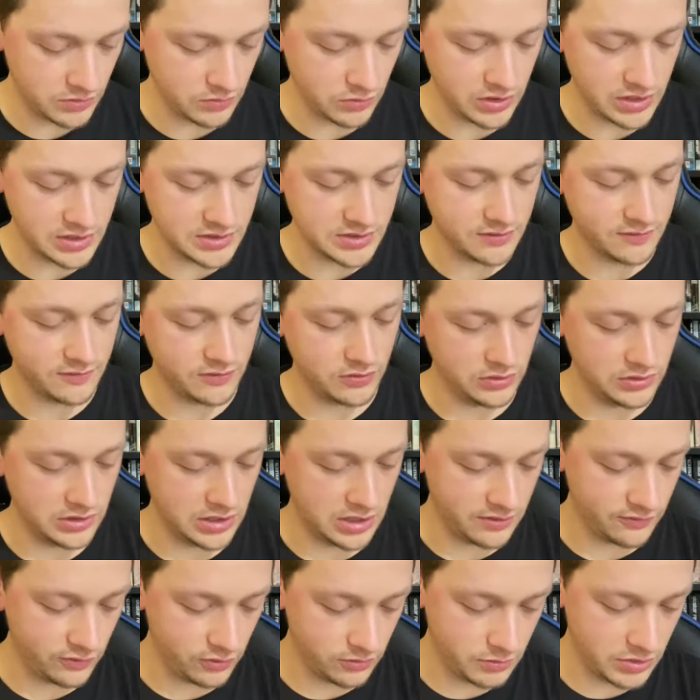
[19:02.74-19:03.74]
well, that's a full
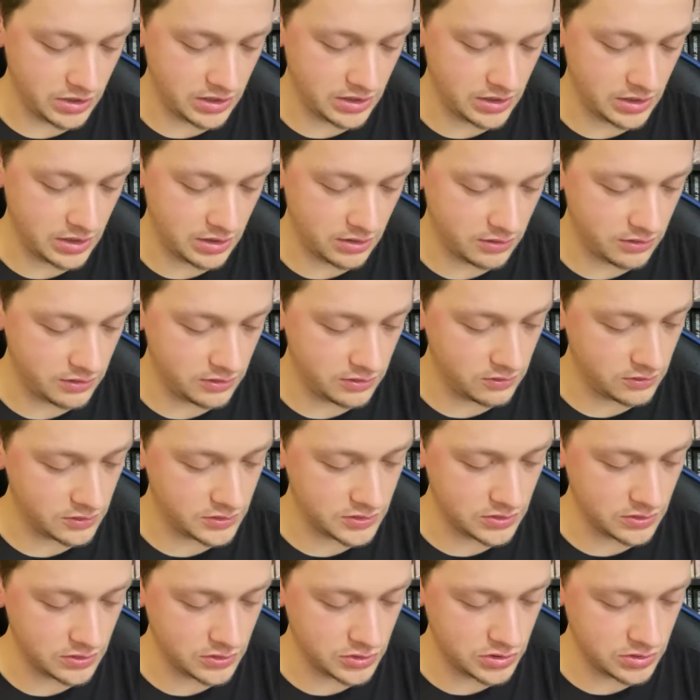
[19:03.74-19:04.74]
novel by Theodore
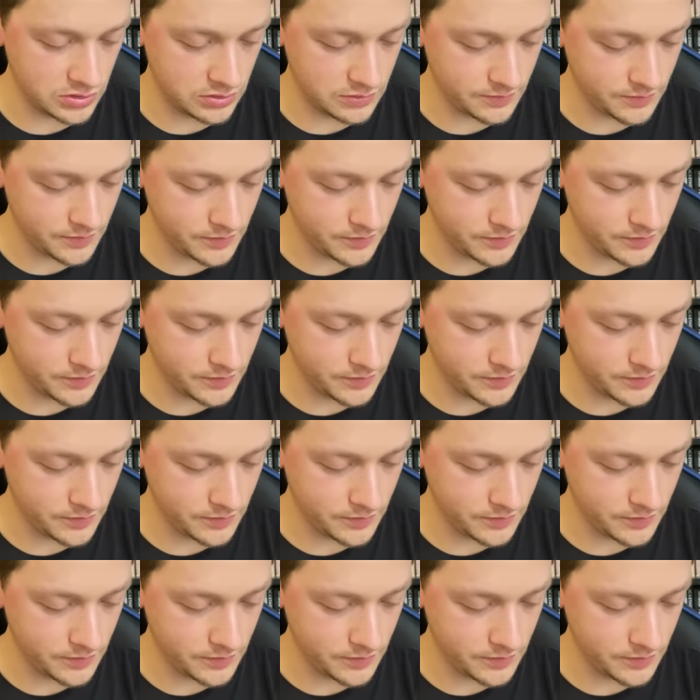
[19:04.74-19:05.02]
Sturgeon.